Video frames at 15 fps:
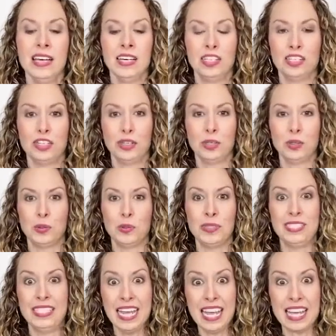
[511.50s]
to
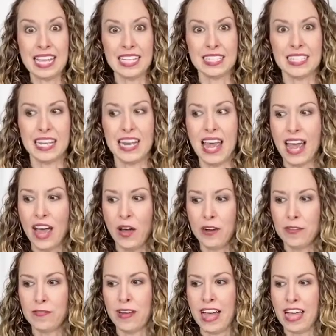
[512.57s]
dance and how
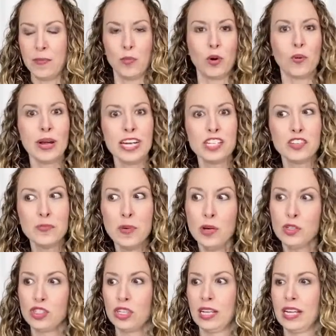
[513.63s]
to find more range of
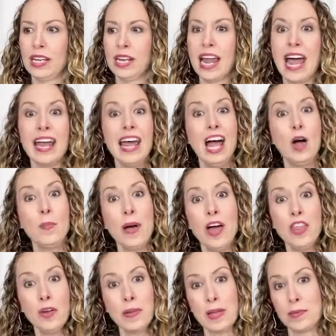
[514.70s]
motion and how to help
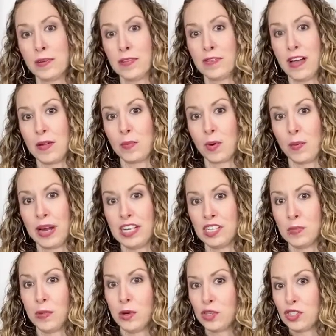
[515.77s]
other people find more range
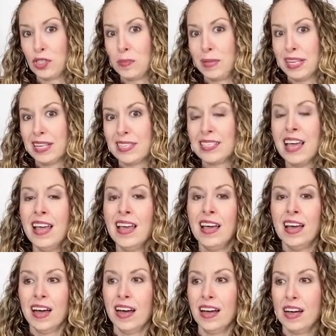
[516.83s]
of motion, because
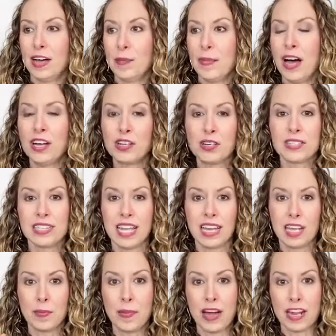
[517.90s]

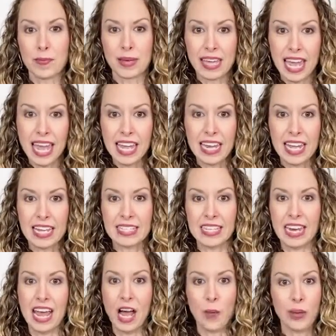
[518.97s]
understanding body mechanics
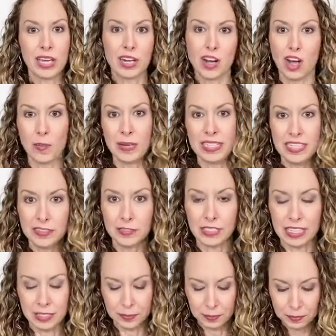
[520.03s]
and how we can all be
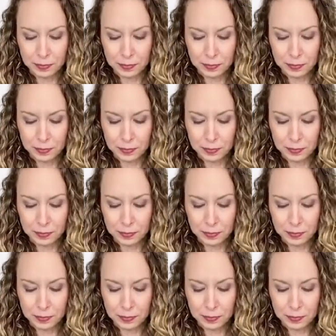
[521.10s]
different,